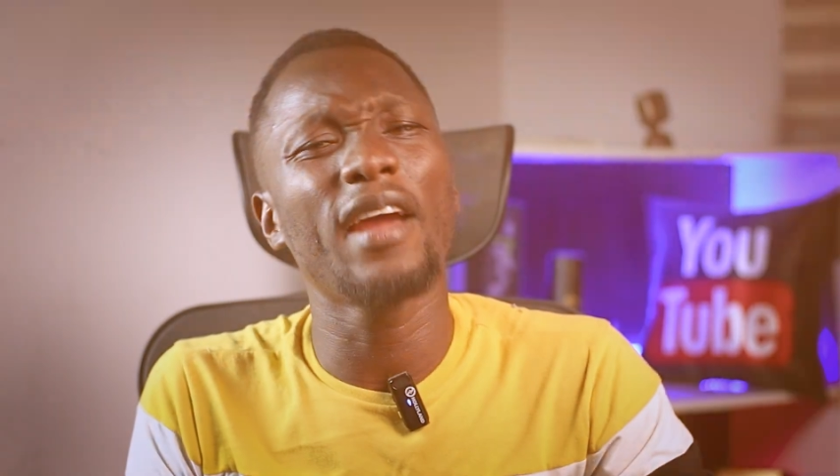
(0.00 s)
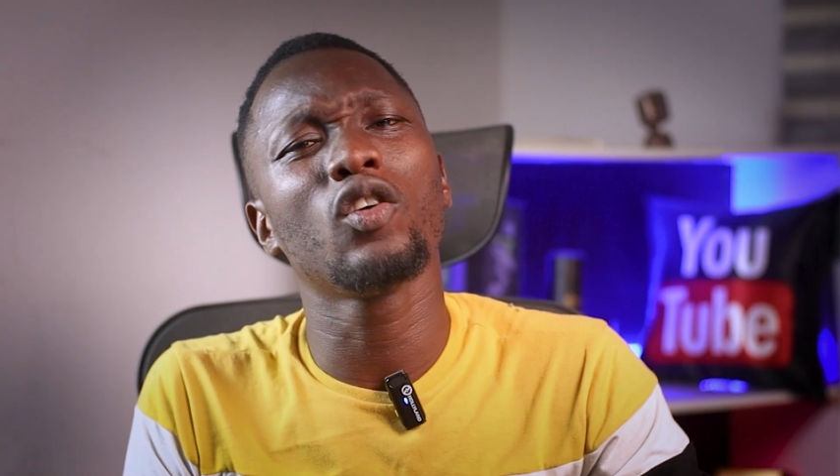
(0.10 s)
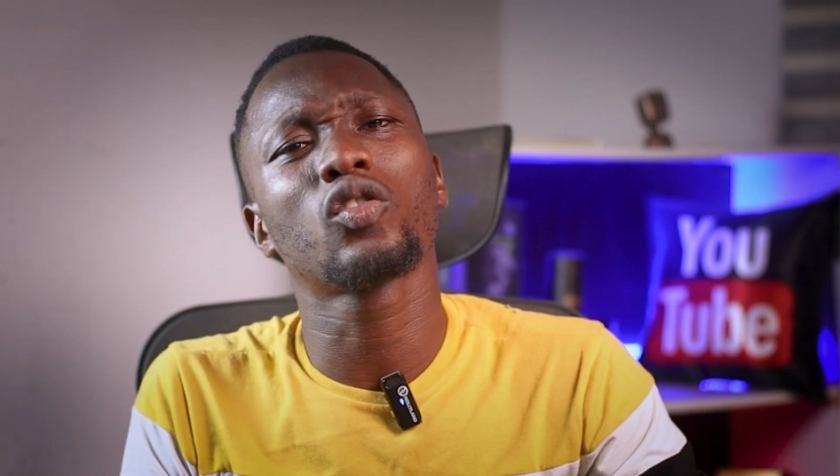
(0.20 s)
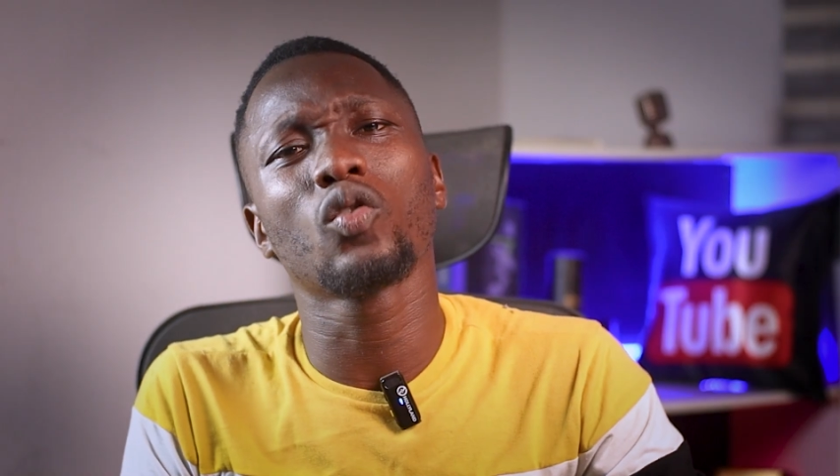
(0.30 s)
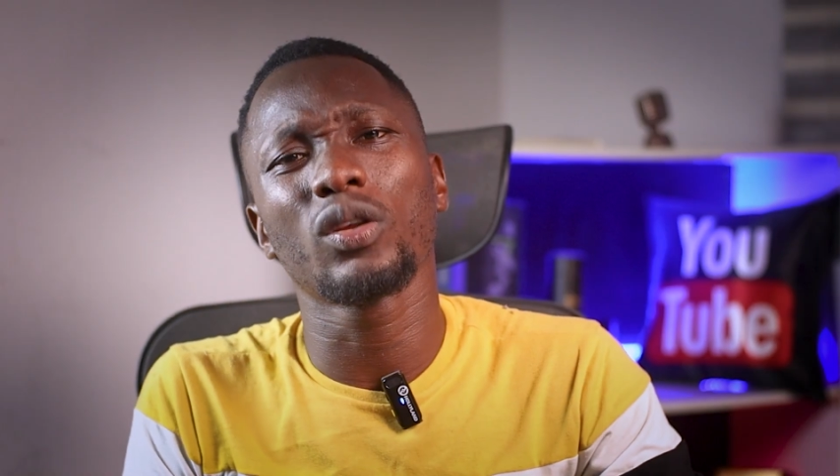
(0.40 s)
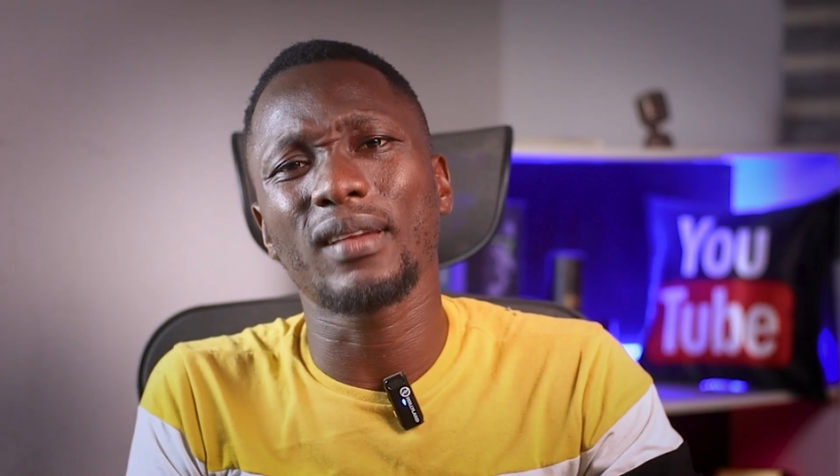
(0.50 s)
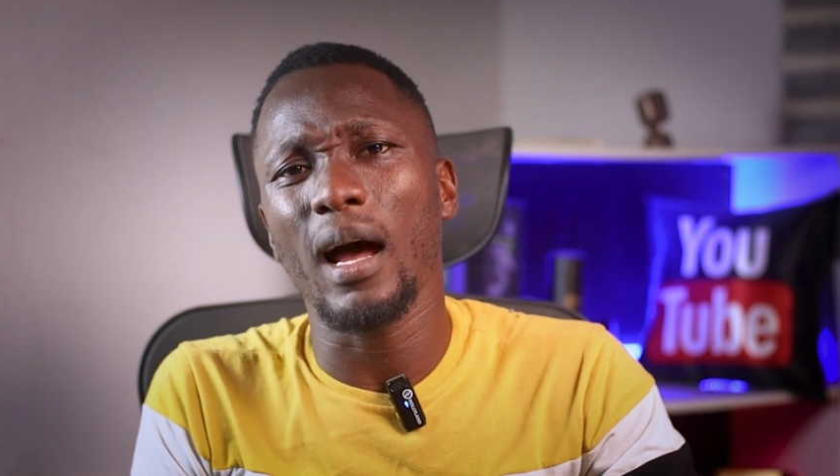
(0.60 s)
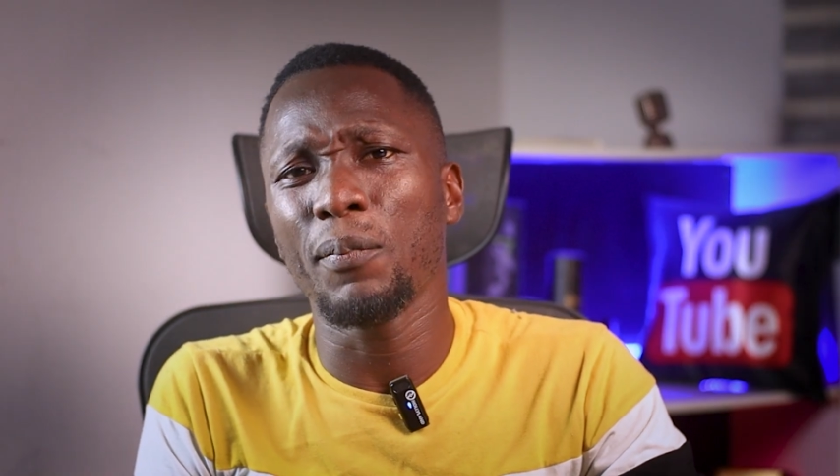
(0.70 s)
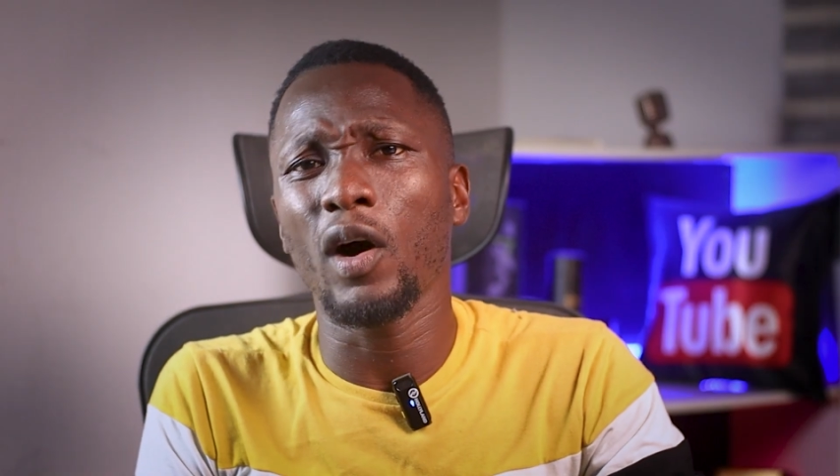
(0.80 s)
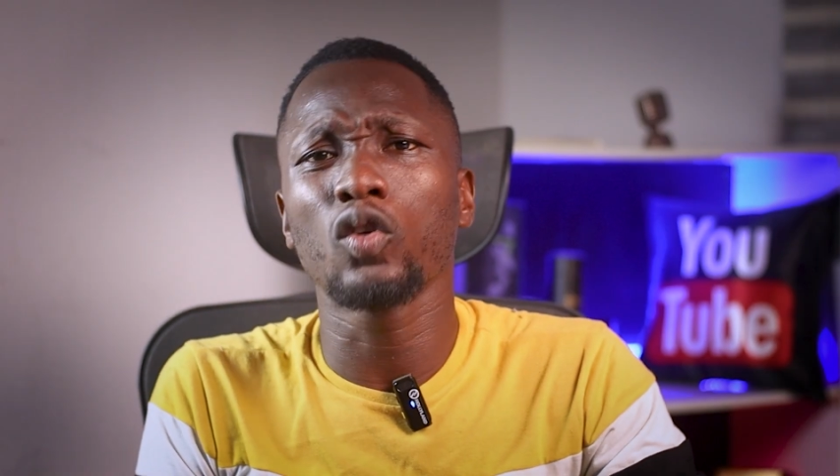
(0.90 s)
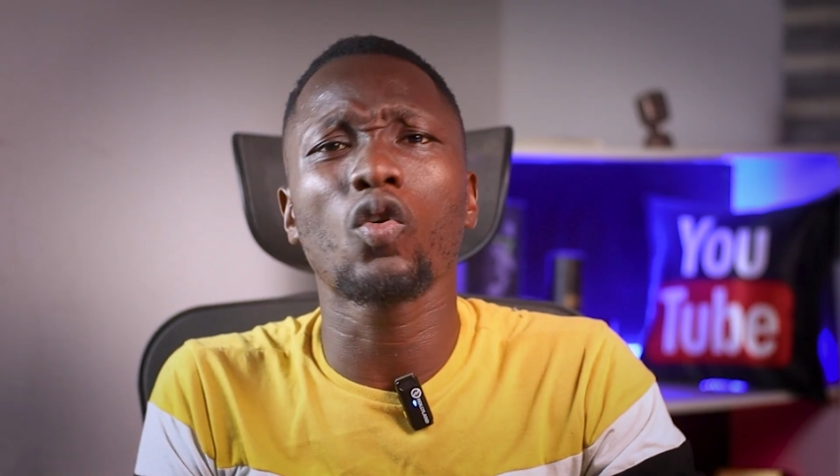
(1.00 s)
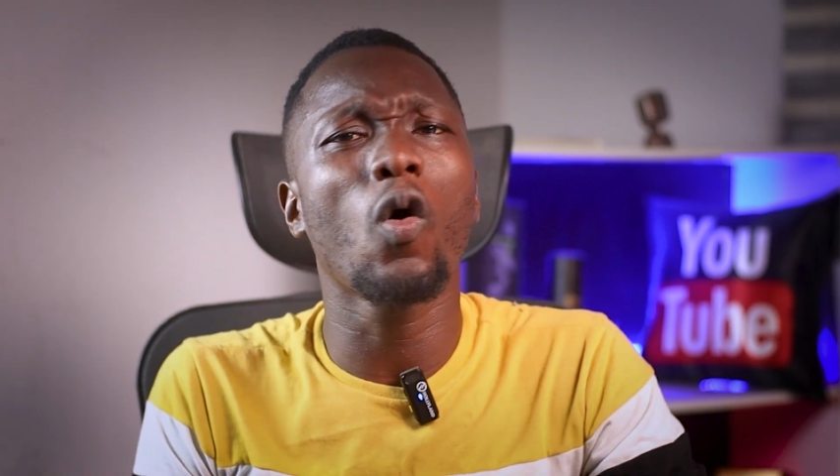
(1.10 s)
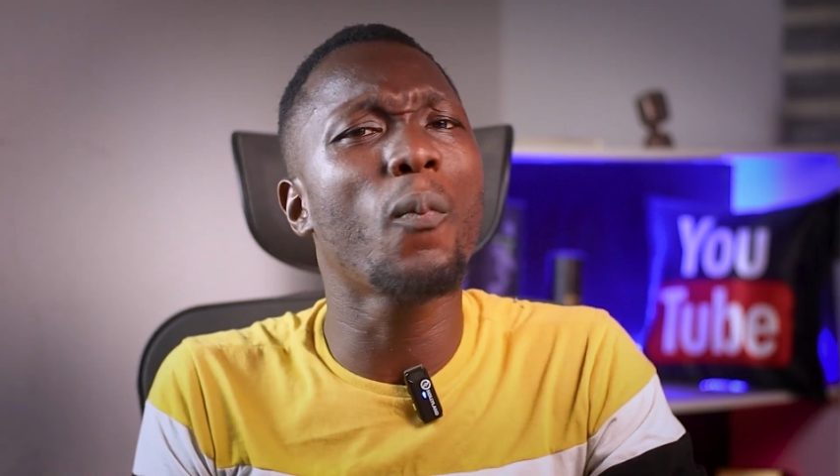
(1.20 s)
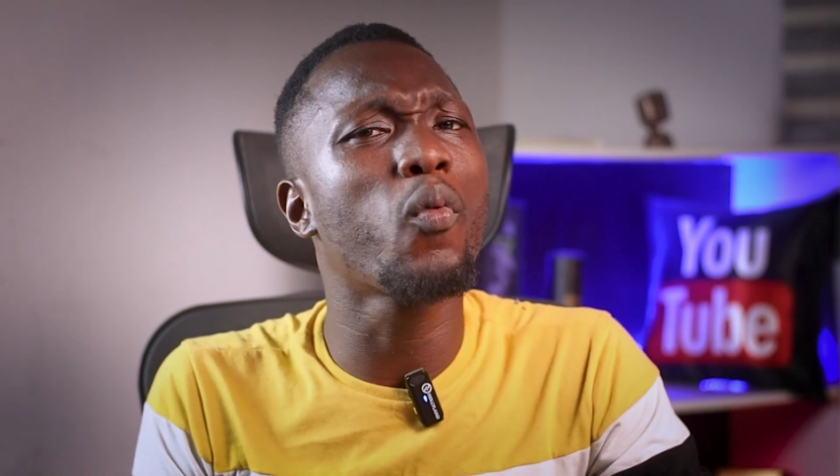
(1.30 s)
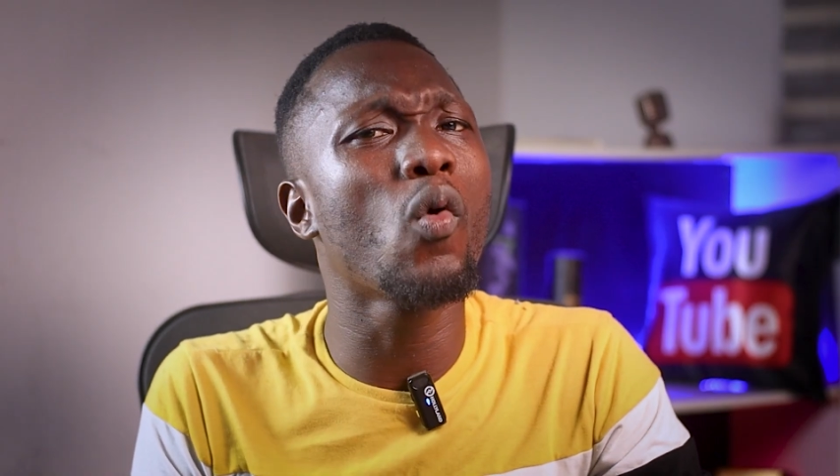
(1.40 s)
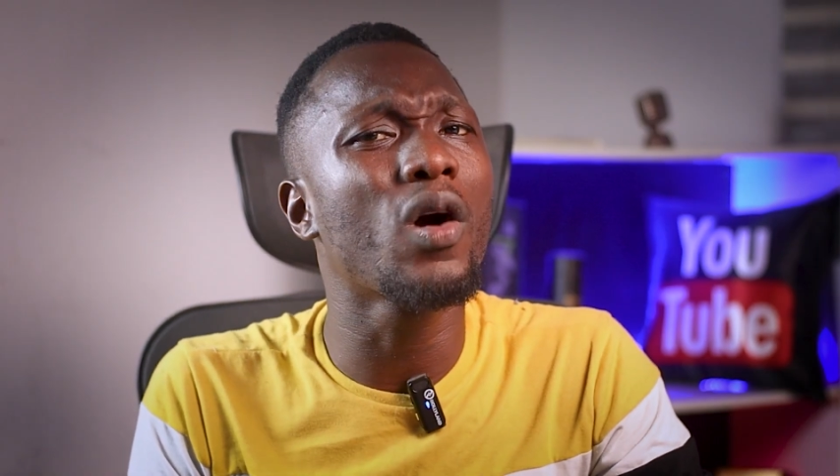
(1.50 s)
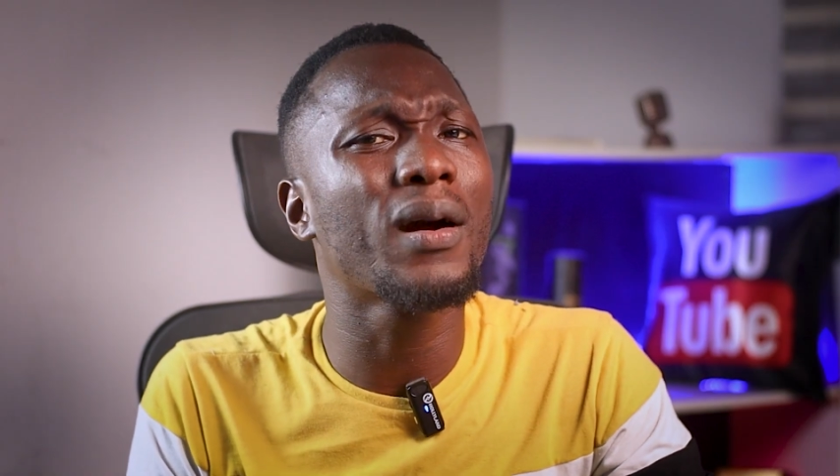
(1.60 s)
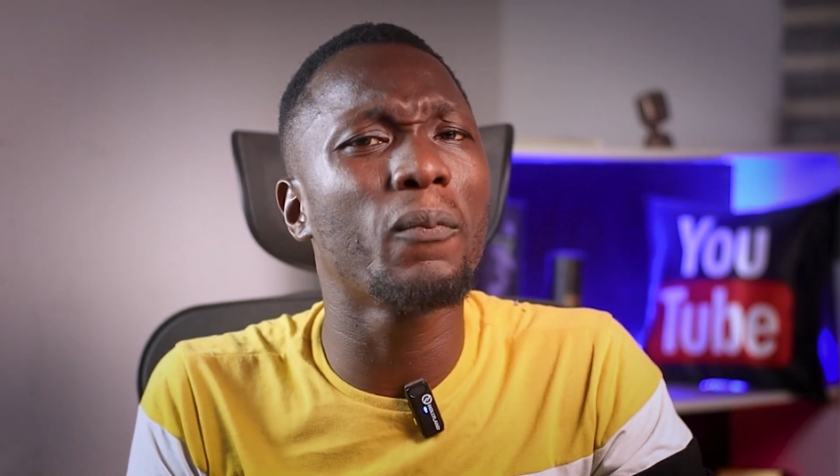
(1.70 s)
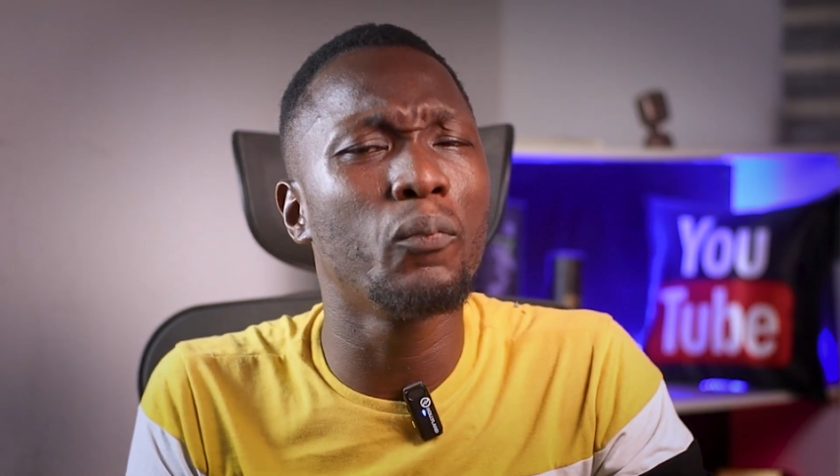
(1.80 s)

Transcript: are your thoughts about Upwork